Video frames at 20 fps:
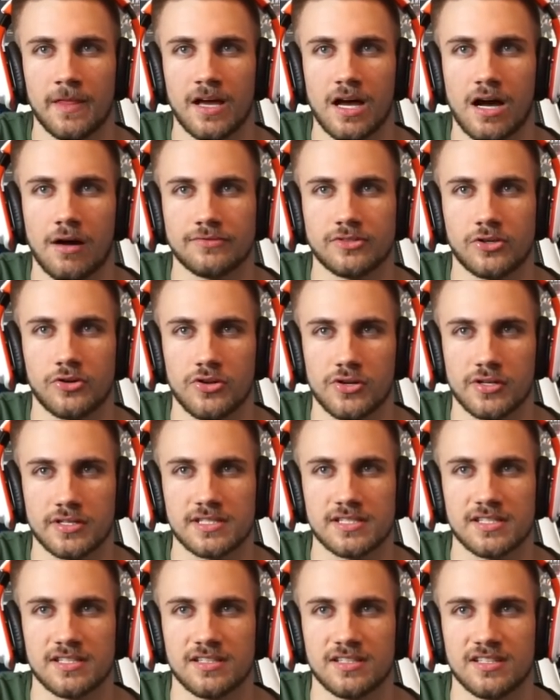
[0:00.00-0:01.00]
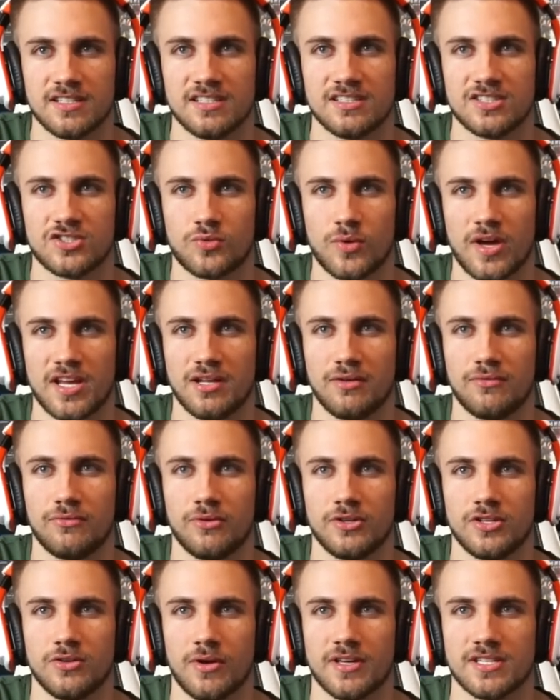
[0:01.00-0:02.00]
After years training for
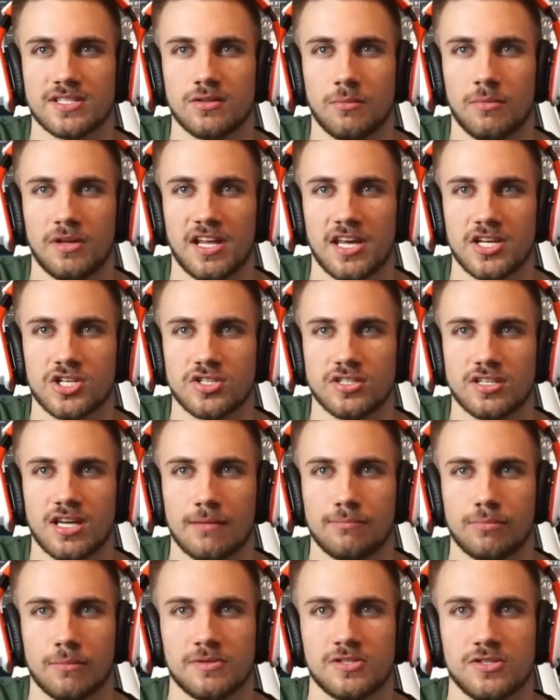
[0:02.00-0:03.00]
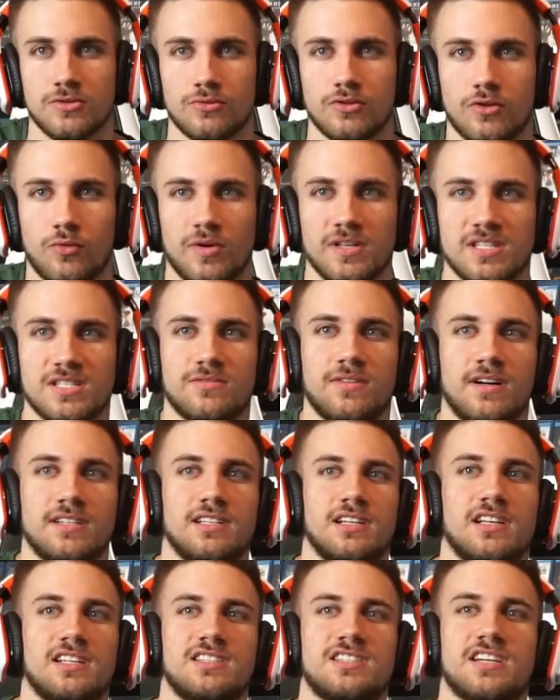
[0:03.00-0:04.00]
US domination, K-pop's new queens
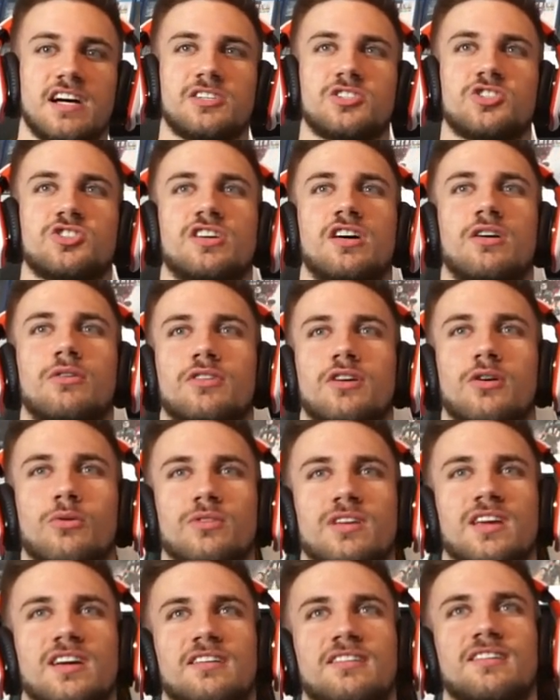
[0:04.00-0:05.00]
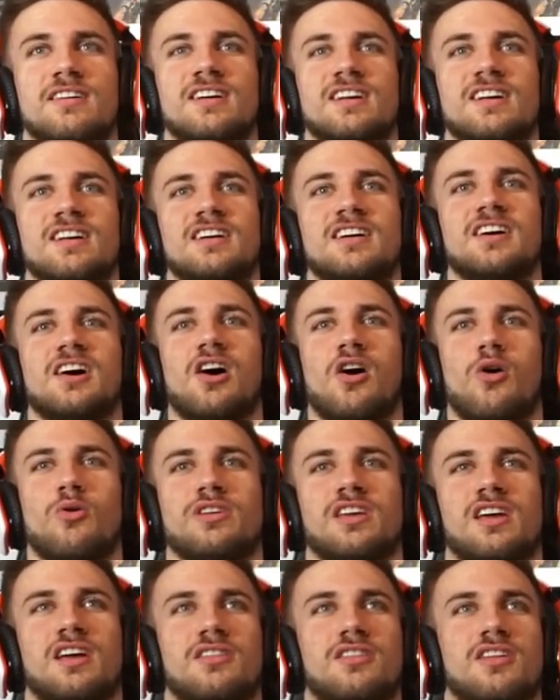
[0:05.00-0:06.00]
finally touch down. Oh yeah. Oh
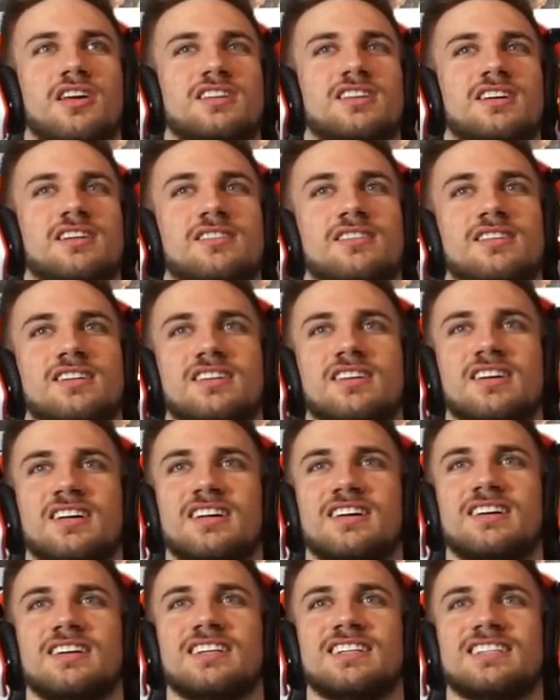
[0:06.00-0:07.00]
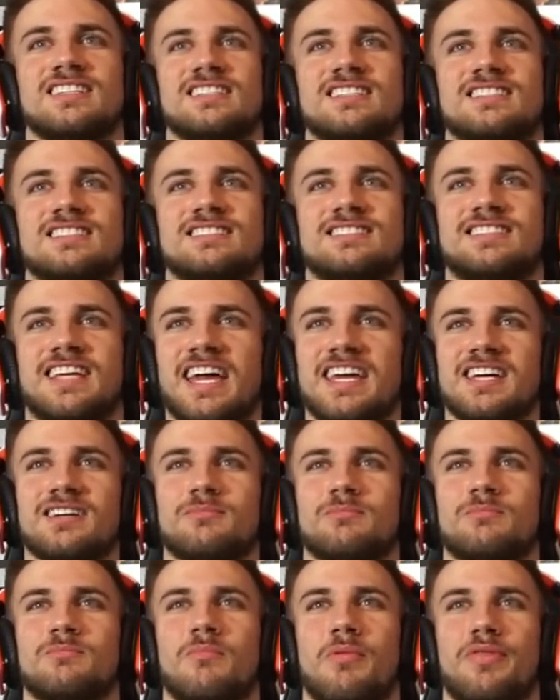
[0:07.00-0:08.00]
yeah, they do.
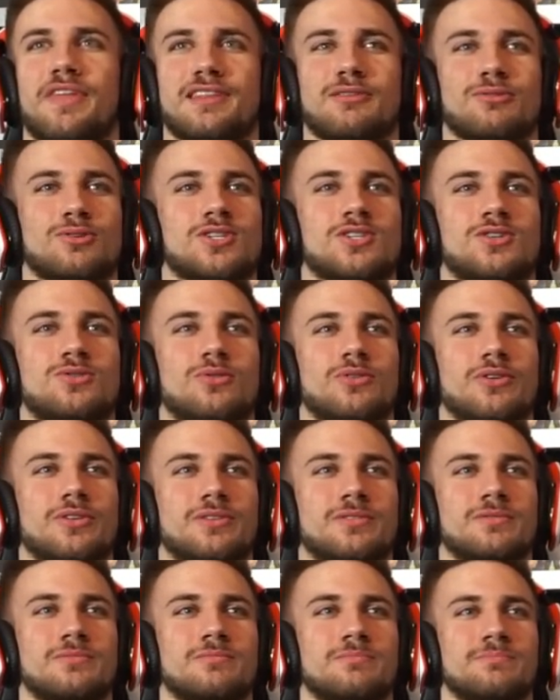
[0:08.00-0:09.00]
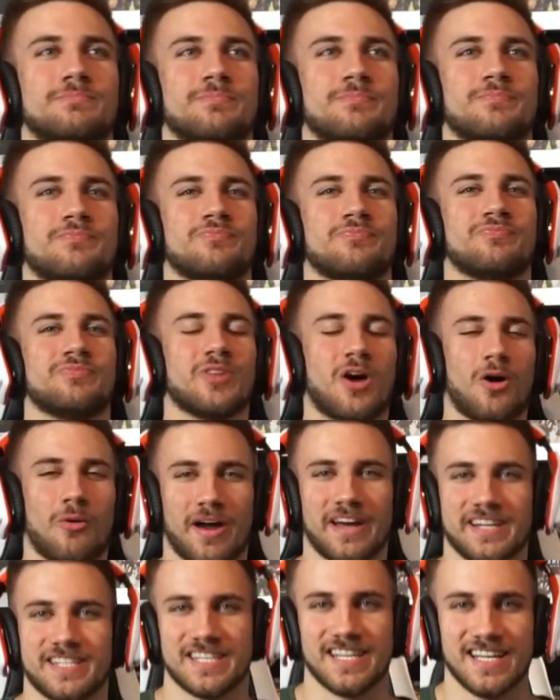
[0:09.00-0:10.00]
Damn, that looks cool. All
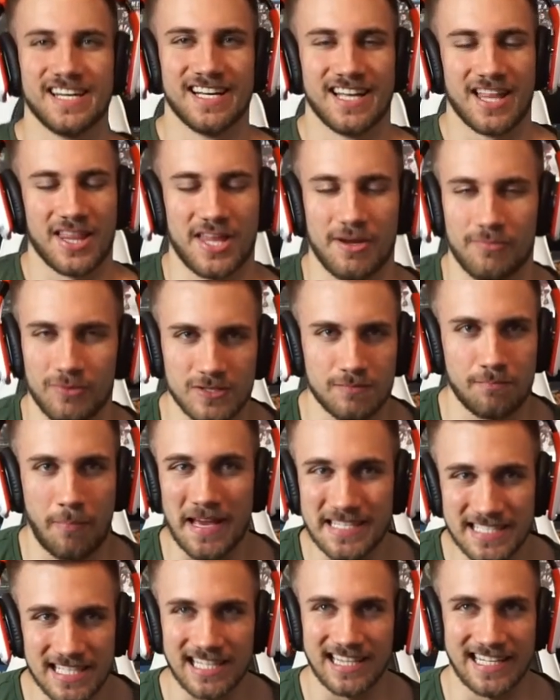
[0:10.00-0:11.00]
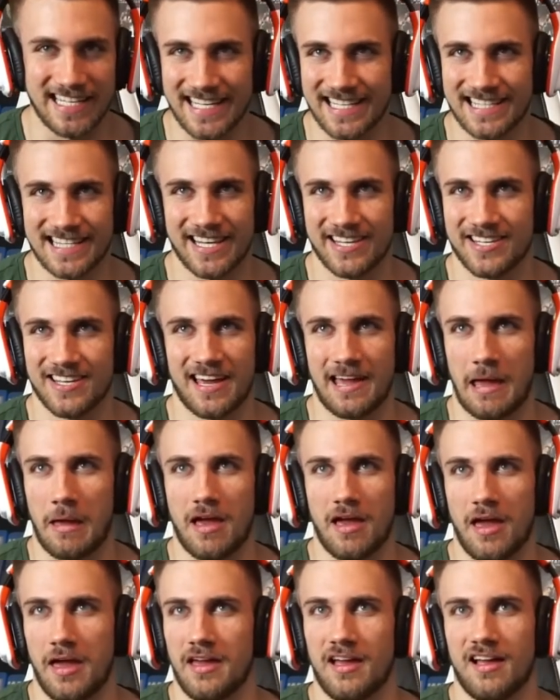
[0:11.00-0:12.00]
right. That was basically it.
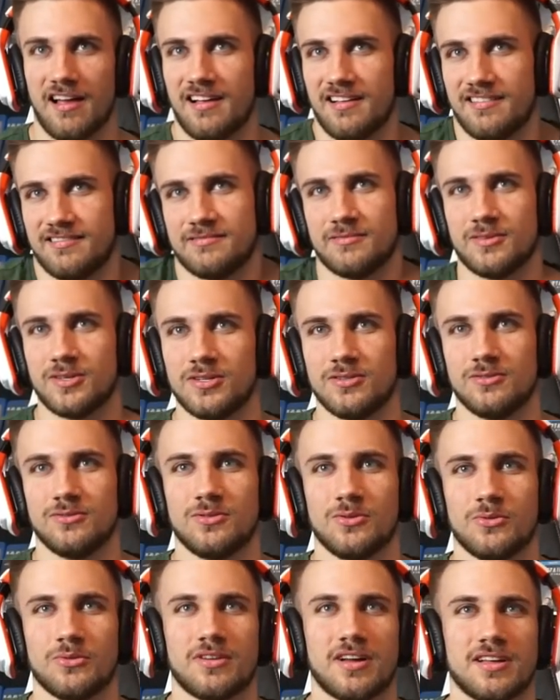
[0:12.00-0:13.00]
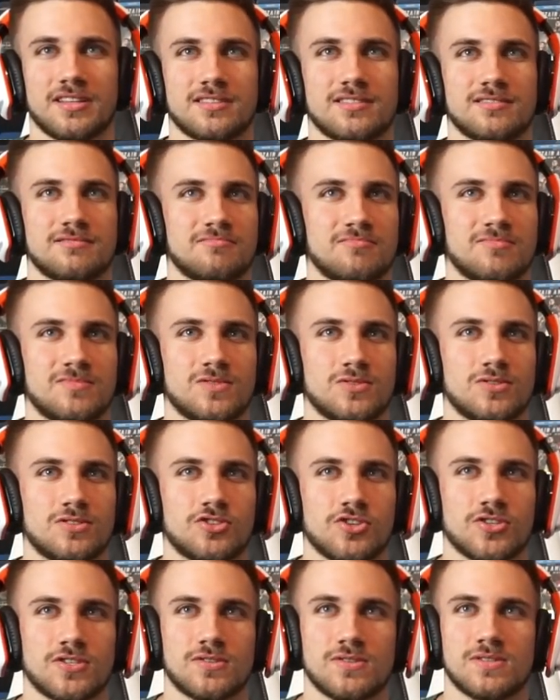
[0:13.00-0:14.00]
You got
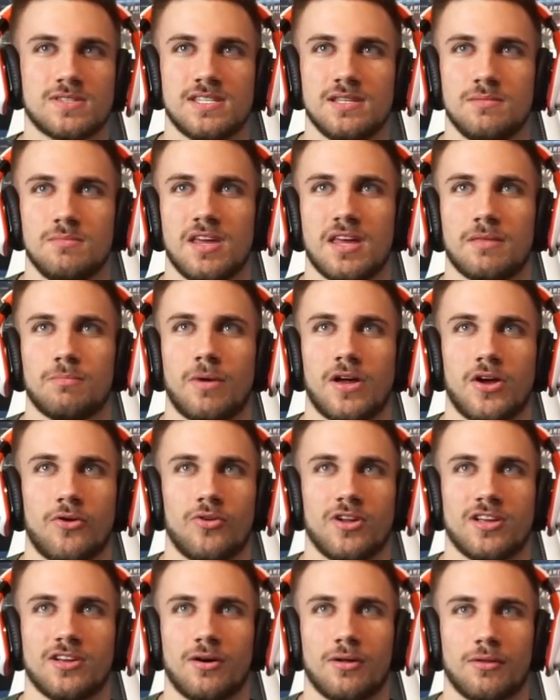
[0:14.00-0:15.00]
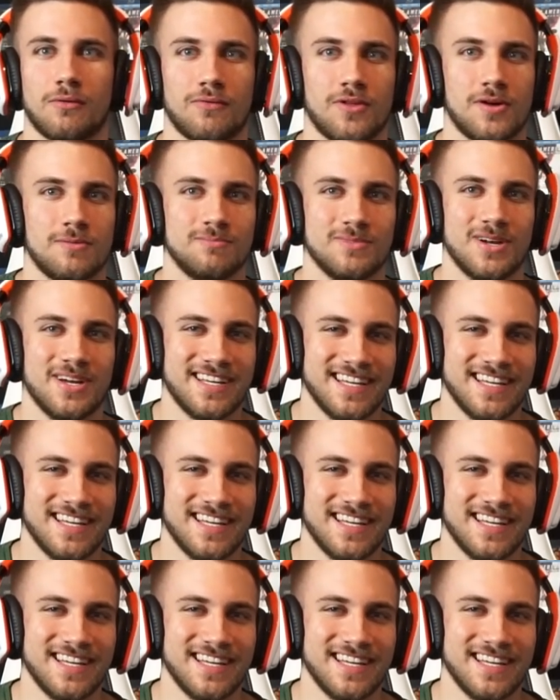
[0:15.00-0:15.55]
just to see me admiring all of them.